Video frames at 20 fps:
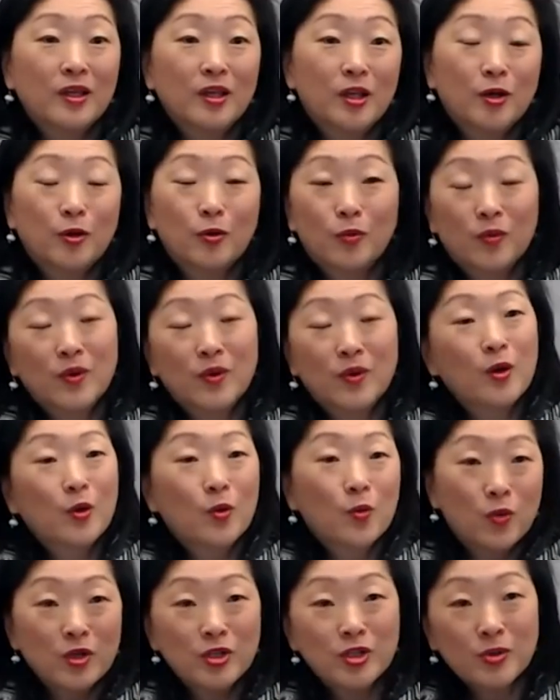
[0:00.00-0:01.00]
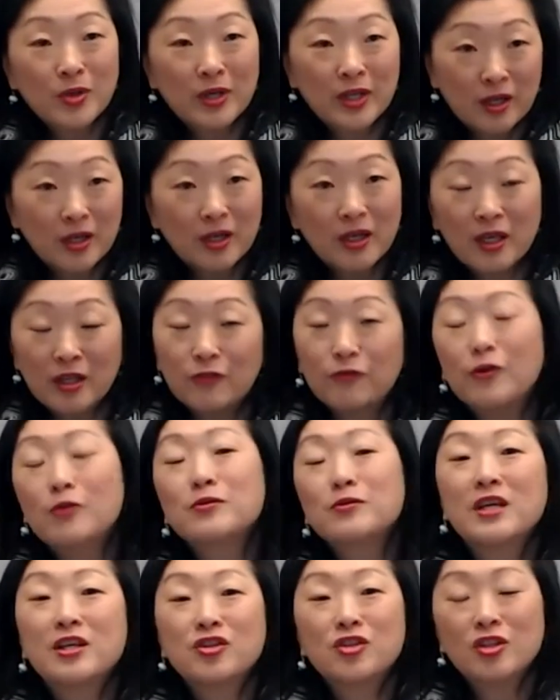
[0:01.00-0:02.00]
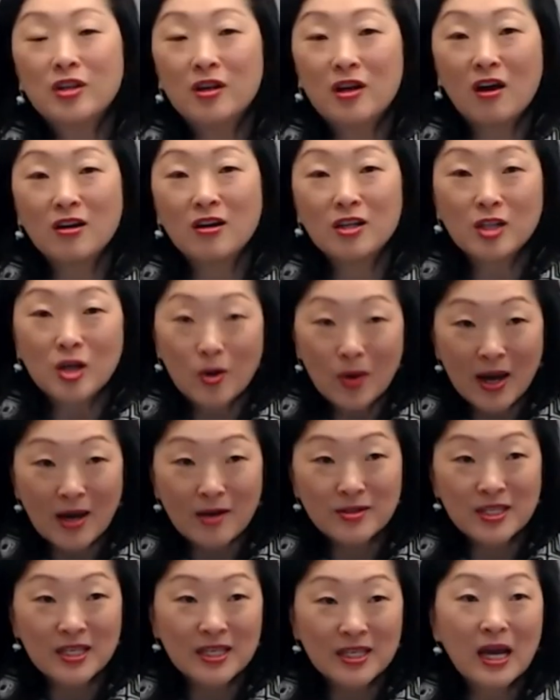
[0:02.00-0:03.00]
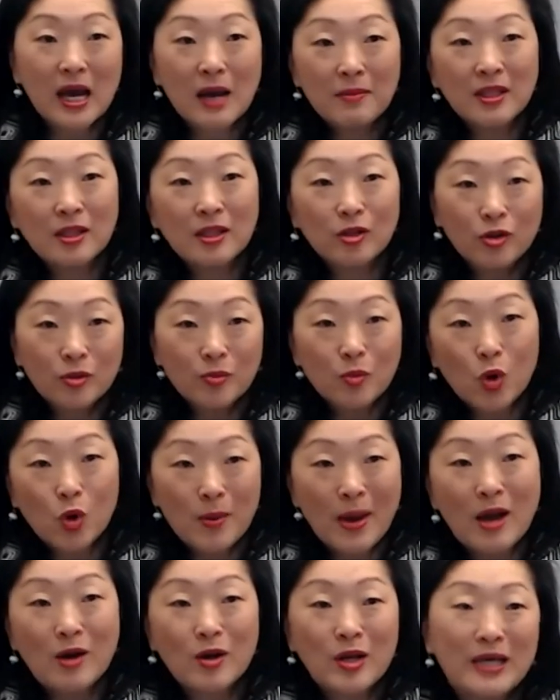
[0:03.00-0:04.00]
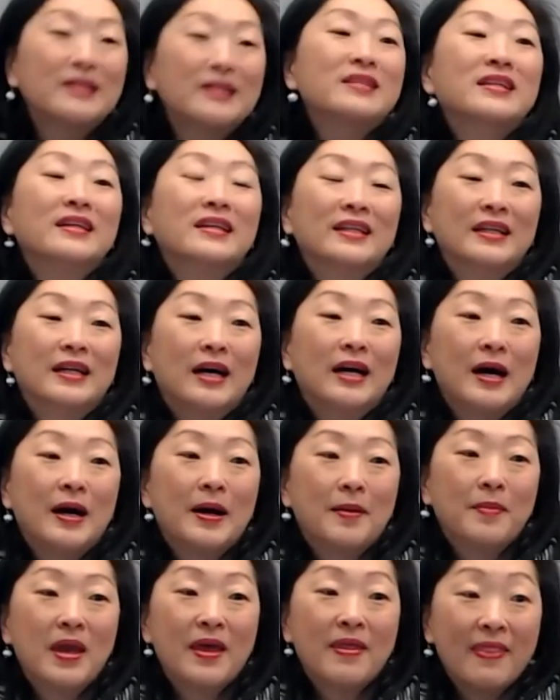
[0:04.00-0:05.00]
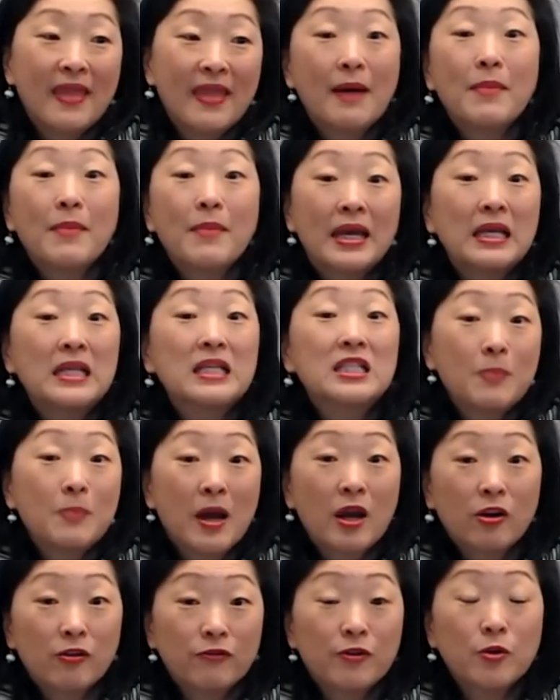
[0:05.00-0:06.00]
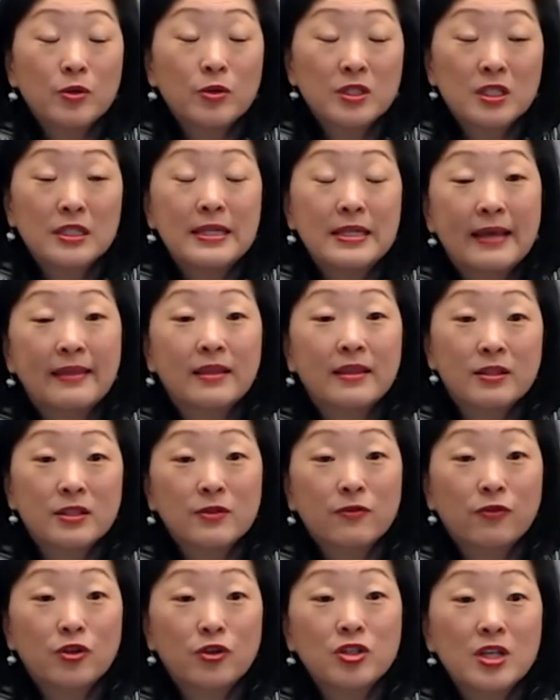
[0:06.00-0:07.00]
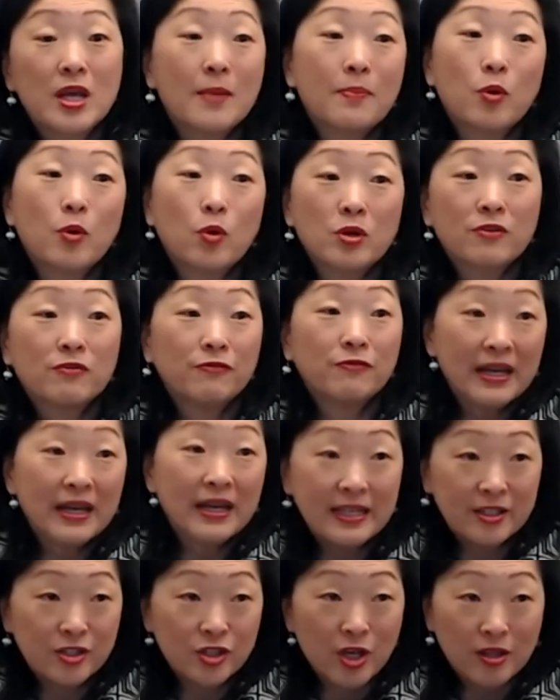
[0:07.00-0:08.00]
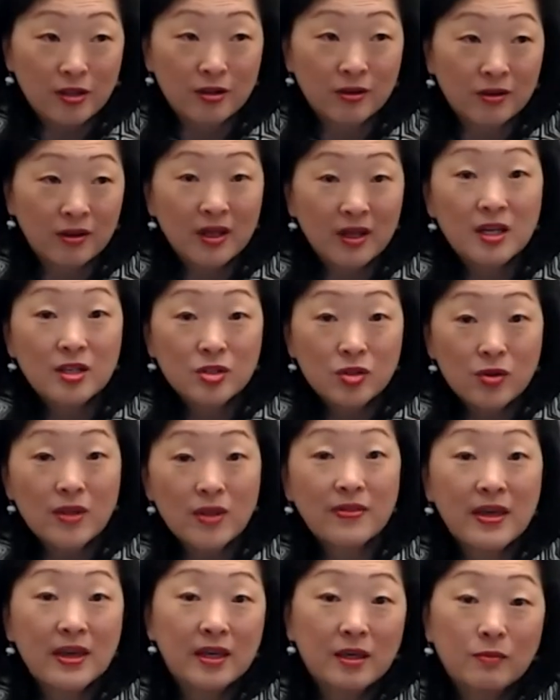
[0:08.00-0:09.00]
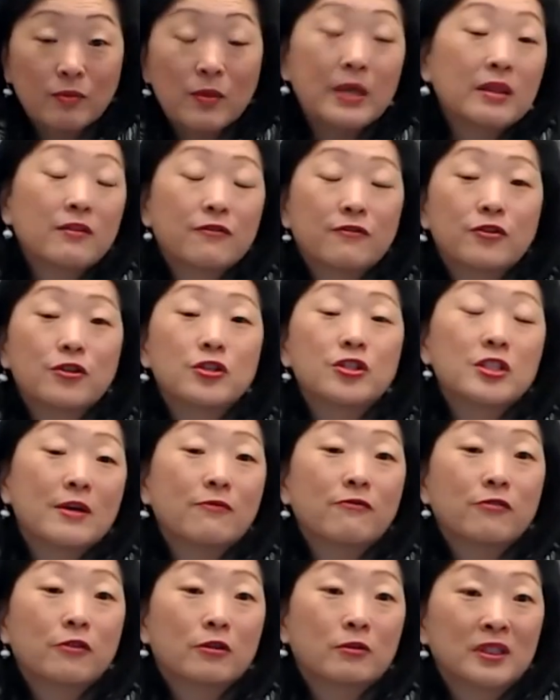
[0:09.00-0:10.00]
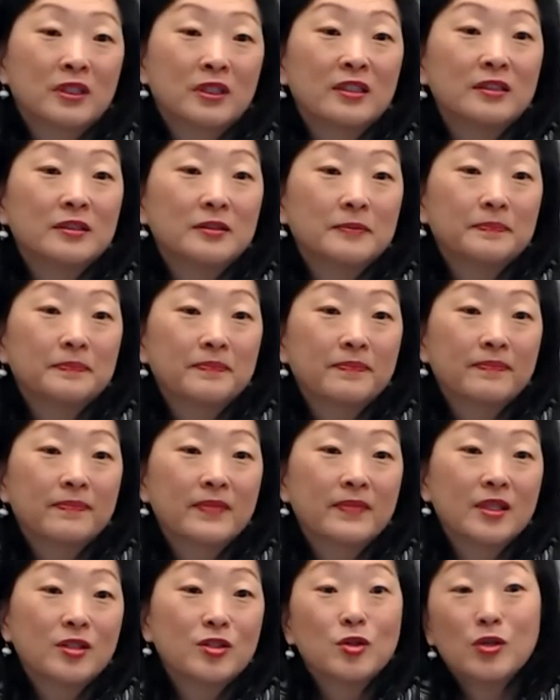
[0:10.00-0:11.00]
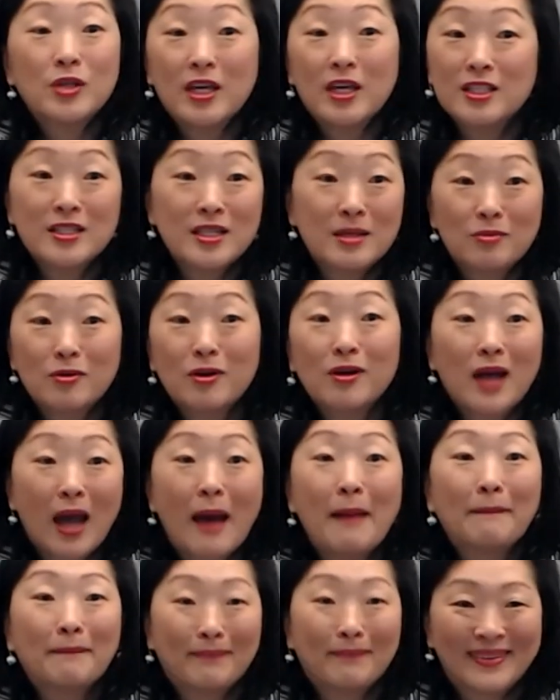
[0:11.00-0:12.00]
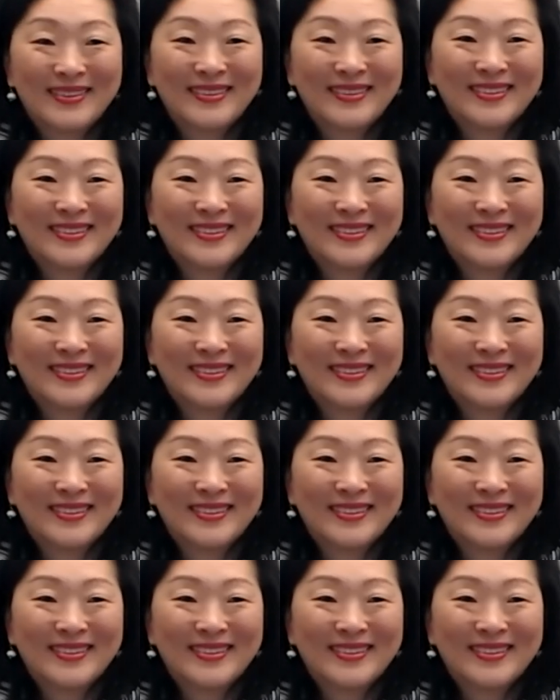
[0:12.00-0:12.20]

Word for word: you know, we're doing an info session on co-housing, come and learn more about it. Um, and that might inspire folks to take this first step or to find each other so that they can make the first step forward. So yes, Deborah, come.